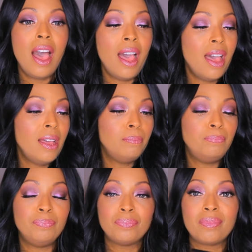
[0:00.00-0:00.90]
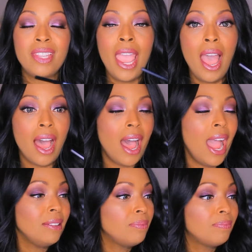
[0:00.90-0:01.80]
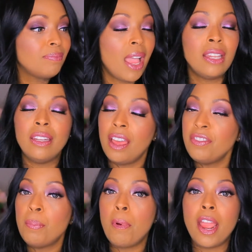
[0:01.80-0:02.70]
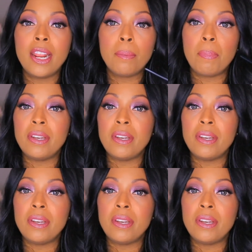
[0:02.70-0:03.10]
Yeah, I love the product,